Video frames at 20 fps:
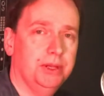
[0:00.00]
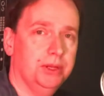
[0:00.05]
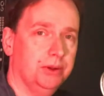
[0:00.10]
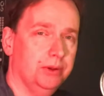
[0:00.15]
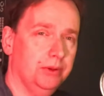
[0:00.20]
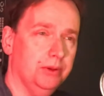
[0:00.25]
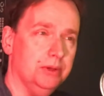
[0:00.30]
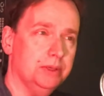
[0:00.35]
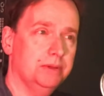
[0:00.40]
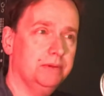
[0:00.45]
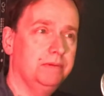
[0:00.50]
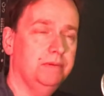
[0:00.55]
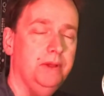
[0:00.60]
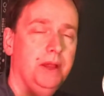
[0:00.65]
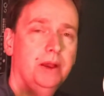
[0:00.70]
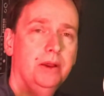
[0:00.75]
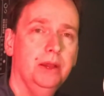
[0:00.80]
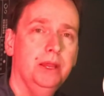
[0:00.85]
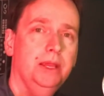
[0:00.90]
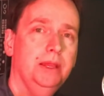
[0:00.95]
You know, there's a
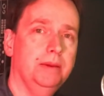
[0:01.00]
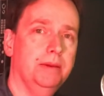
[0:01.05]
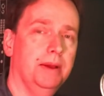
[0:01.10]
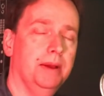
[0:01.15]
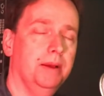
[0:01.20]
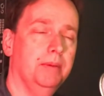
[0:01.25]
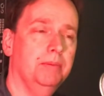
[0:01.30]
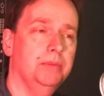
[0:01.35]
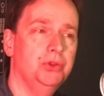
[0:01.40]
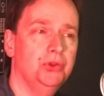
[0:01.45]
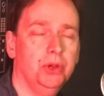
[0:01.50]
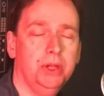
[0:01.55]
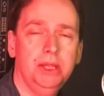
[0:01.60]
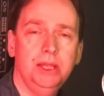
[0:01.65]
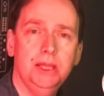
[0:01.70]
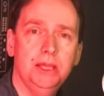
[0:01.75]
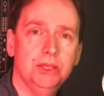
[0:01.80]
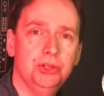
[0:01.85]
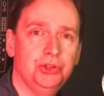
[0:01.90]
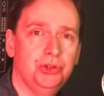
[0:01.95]
very um,
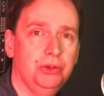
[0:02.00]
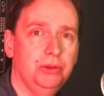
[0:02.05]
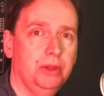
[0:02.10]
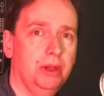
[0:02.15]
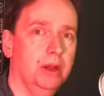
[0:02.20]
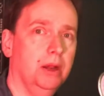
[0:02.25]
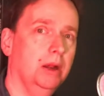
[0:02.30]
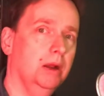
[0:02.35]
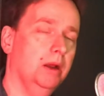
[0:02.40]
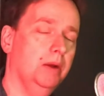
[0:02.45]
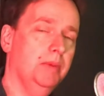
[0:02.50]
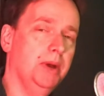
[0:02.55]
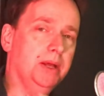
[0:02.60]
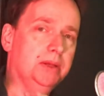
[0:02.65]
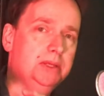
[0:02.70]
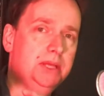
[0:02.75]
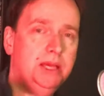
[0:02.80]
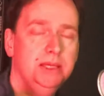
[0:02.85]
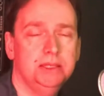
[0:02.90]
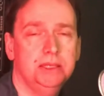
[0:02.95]
tricky issue there
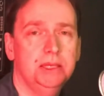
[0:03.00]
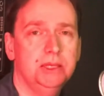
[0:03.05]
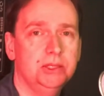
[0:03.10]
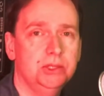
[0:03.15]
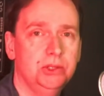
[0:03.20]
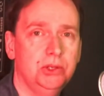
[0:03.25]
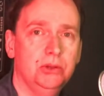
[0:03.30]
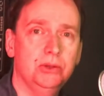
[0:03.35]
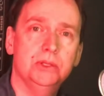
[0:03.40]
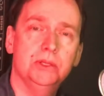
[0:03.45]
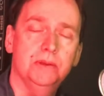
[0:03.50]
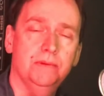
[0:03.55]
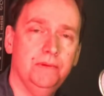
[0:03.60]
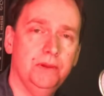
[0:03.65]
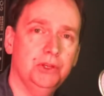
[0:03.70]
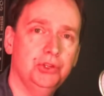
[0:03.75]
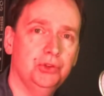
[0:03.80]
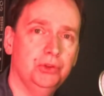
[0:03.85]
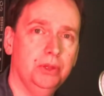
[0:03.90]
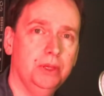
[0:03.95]
about testing students
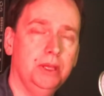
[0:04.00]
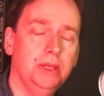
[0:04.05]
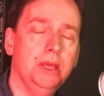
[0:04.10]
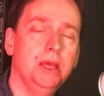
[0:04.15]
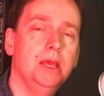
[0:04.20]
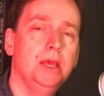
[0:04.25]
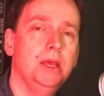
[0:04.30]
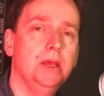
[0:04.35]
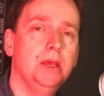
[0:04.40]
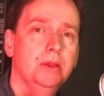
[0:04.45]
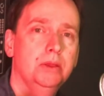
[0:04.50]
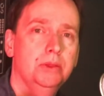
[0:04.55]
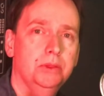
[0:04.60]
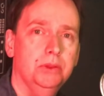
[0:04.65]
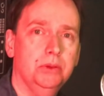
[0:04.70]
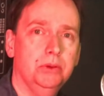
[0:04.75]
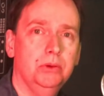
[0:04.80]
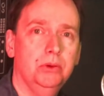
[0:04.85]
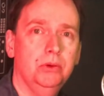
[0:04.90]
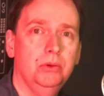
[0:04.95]
officially
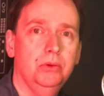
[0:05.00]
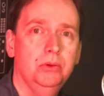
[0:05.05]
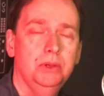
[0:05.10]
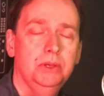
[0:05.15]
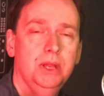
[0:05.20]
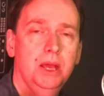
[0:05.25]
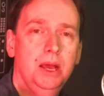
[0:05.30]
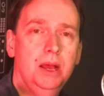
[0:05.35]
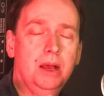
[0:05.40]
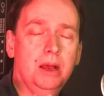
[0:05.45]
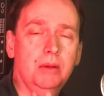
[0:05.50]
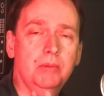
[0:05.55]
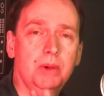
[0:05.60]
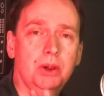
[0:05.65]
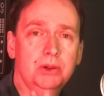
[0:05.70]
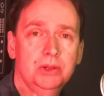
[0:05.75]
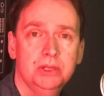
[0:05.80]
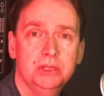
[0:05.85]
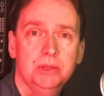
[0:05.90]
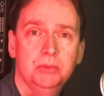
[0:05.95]
through um,
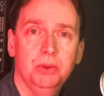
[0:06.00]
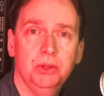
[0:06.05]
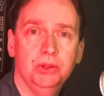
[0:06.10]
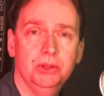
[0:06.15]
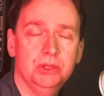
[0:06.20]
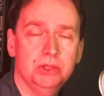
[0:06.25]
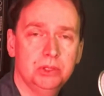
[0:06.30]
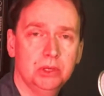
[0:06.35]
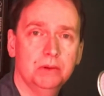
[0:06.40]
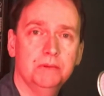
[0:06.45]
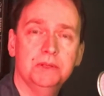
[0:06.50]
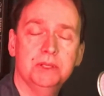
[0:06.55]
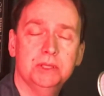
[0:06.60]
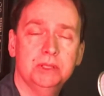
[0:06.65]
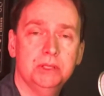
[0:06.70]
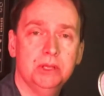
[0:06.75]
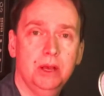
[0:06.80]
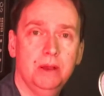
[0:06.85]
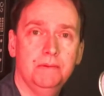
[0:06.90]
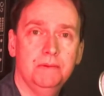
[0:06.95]
our disability
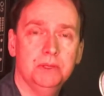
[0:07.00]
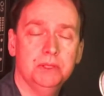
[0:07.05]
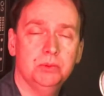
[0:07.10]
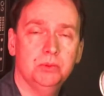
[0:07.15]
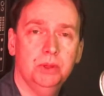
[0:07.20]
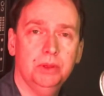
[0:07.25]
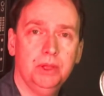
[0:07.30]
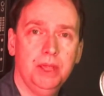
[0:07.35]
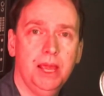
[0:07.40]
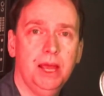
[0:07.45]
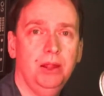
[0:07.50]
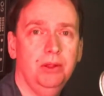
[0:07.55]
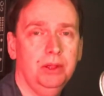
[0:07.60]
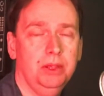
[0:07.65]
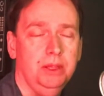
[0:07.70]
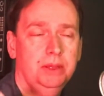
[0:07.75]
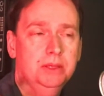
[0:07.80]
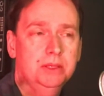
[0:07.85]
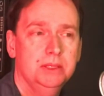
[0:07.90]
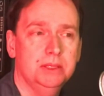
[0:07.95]
services office with
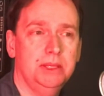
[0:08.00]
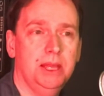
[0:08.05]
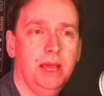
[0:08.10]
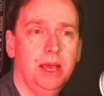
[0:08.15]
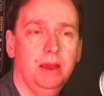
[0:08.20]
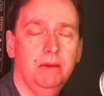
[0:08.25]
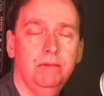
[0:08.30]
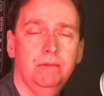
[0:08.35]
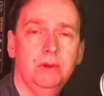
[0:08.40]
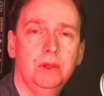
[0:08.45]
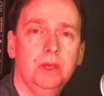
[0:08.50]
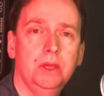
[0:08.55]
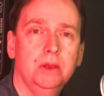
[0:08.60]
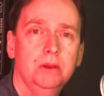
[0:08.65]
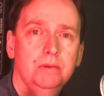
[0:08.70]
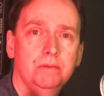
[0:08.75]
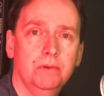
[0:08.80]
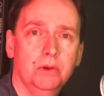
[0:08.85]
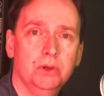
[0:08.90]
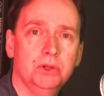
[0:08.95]
Kelly and the staff
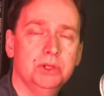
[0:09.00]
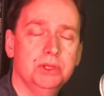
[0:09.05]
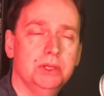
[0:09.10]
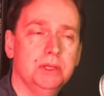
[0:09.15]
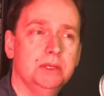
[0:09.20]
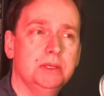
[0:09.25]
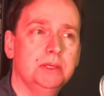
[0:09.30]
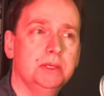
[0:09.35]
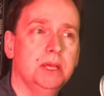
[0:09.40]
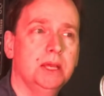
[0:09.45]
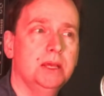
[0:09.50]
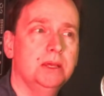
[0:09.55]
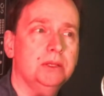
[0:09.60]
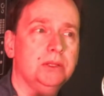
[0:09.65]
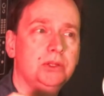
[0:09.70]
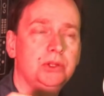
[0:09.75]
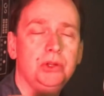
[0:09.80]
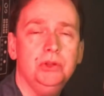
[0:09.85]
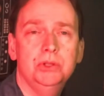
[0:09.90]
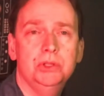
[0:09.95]
versus
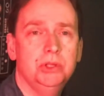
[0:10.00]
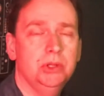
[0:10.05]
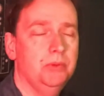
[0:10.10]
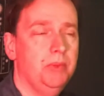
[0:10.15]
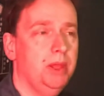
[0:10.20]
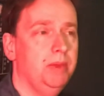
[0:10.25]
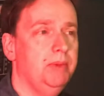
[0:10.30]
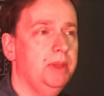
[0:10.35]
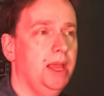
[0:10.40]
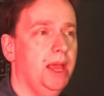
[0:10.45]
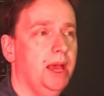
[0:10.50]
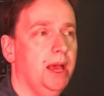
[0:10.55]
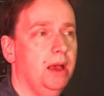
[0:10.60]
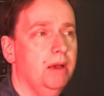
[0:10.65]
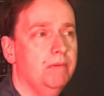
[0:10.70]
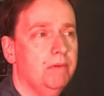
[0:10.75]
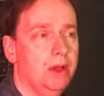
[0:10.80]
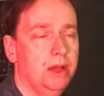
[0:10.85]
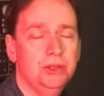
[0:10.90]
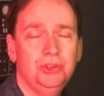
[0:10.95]
students who maybe
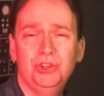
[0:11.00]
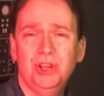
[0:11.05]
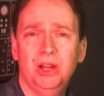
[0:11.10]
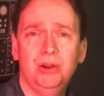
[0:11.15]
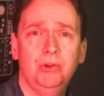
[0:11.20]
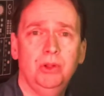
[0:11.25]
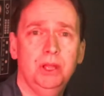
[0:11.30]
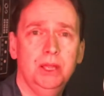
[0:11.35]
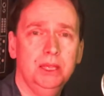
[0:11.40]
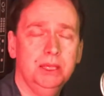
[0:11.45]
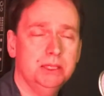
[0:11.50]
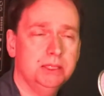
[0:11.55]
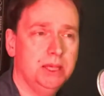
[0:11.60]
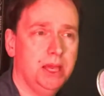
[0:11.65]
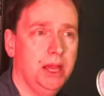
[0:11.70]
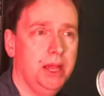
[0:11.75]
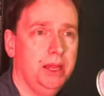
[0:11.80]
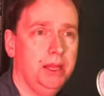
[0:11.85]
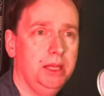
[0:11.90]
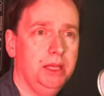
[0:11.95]
have a general
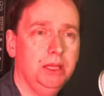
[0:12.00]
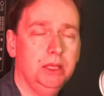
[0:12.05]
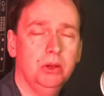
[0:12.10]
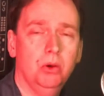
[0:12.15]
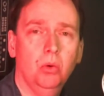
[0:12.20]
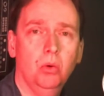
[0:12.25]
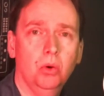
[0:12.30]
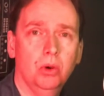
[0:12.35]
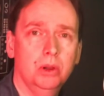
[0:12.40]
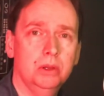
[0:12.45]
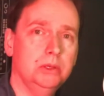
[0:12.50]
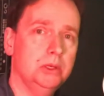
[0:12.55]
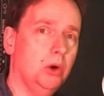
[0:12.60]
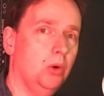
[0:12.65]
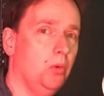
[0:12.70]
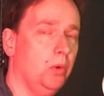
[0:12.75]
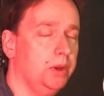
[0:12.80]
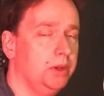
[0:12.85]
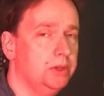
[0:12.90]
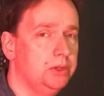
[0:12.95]
anxiety or
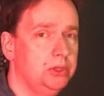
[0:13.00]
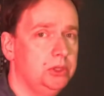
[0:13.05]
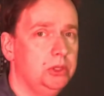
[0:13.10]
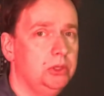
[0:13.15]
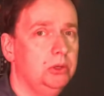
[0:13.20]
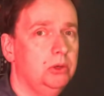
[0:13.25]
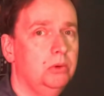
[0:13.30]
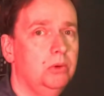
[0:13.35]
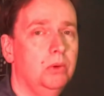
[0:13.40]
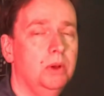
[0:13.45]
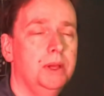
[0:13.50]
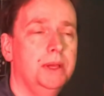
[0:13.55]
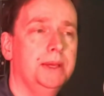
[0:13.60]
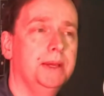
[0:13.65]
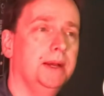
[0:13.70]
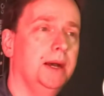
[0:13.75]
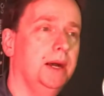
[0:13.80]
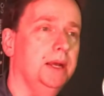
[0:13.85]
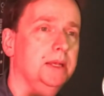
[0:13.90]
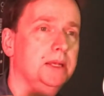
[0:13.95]
don't want to do
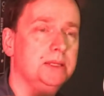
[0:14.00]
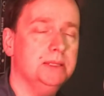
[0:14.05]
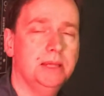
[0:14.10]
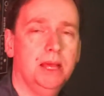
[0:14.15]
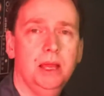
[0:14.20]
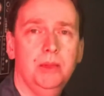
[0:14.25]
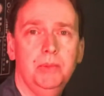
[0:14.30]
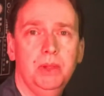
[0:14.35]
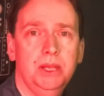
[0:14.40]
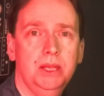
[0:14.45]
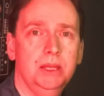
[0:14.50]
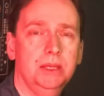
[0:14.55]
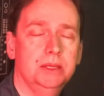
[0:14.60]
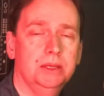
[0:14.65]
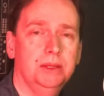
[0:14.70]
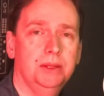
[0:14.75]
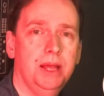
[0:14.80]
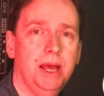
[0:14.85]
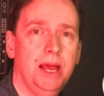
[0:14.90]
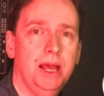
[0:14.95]
an assignment in a
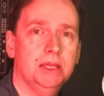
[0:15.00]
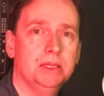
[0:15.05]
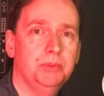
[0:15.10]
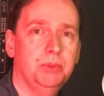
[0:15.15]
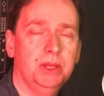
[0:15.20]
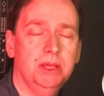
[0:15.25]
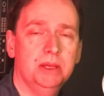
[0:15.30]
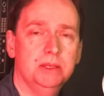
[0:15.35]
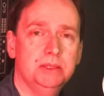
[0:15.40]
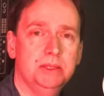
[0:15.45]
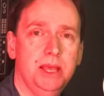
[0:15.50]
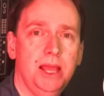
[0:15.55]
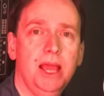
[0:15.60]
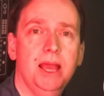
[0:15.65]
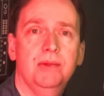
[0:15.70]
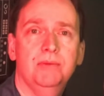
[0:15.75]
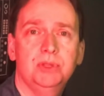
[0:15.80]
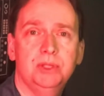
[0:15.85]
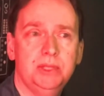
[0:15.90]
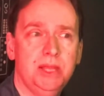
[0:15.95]
class because they
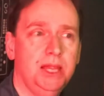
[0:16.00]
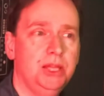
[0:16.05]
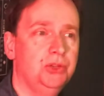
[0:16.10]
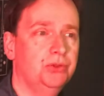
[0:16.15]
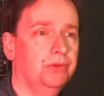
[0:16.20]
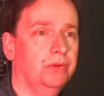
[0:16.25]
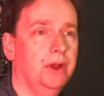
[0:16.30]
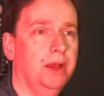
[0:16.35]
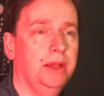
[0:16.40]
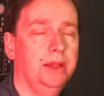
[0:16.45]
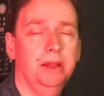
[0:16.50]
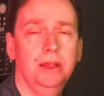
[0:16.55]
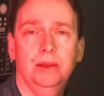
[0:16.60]
have stage fright.